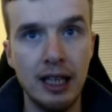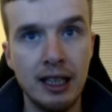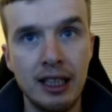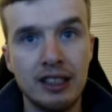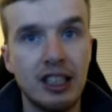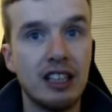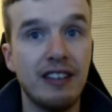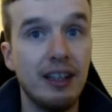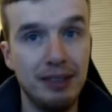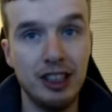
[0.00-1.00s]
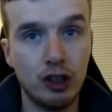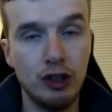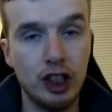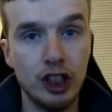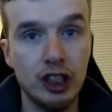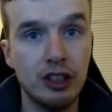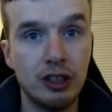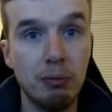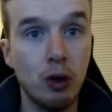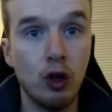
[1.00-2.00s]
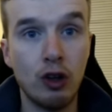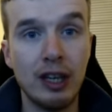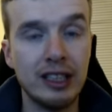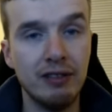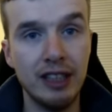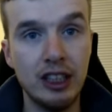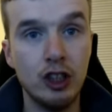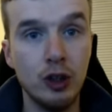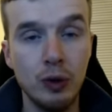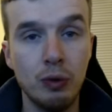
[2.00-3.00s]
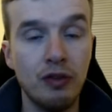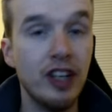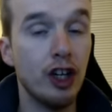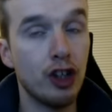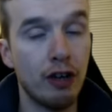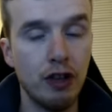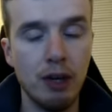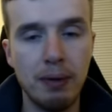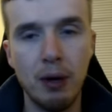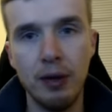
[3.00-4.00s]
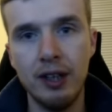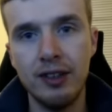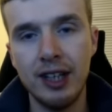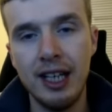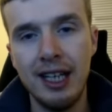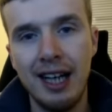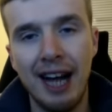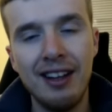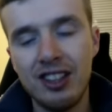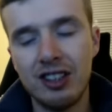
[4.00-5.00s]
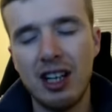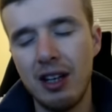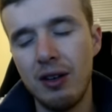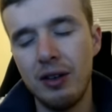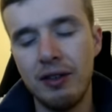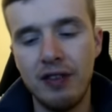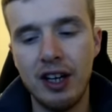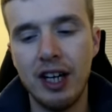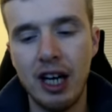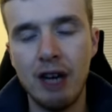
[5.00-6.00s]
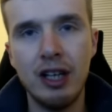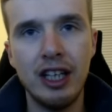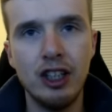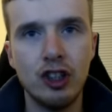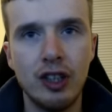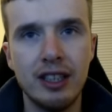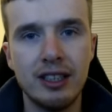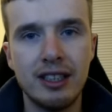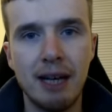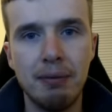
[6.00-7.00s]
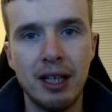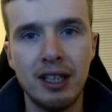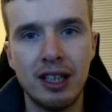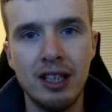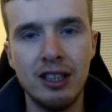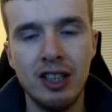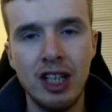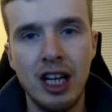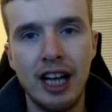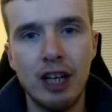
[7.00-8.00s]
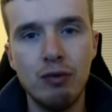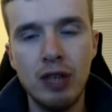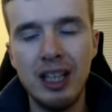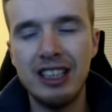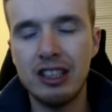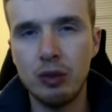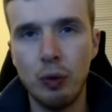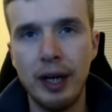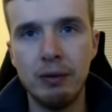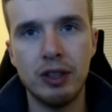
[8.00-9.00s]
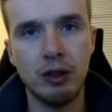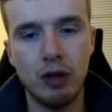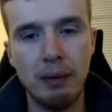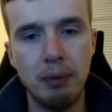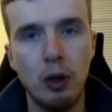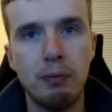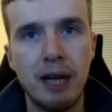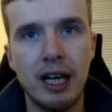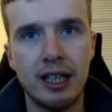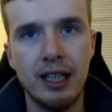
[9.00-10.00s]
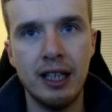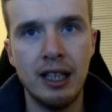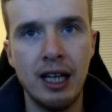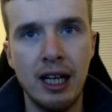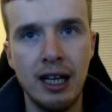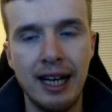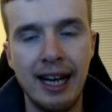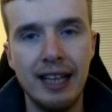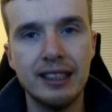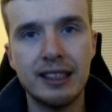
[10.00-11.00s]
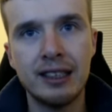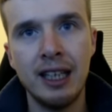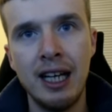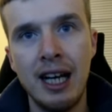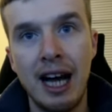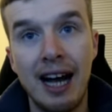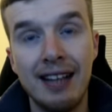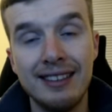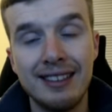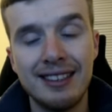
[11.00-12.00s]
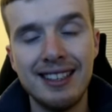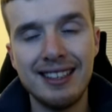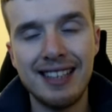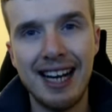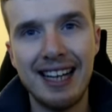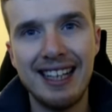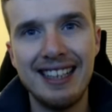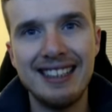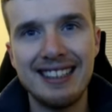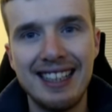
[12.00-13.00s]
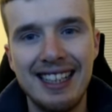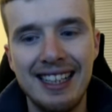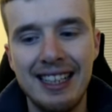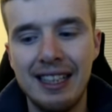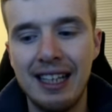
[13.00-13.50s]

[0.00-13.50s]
start developing these creatures more aggressively to finish off your opponent. And this is a load of fun. I really enjoy this deck because it can really swing with some great bold bargainer hits. And this deck is a